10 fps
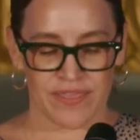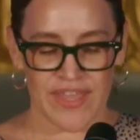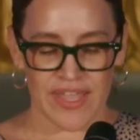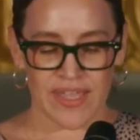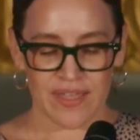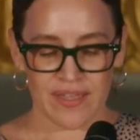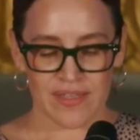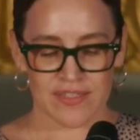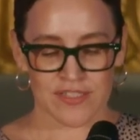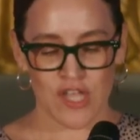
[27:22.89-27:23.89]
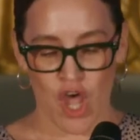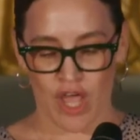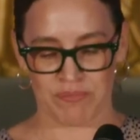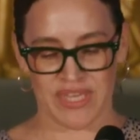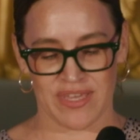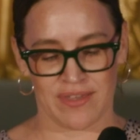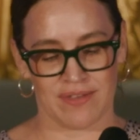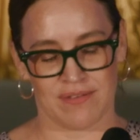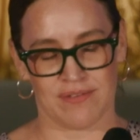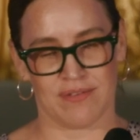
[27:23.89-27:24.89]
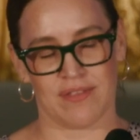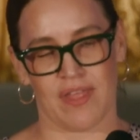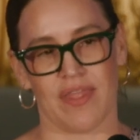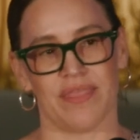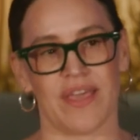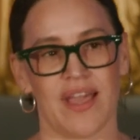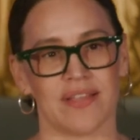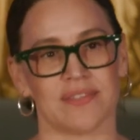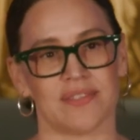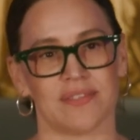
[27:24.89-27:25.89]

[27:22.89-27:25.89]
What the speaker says: They taught me that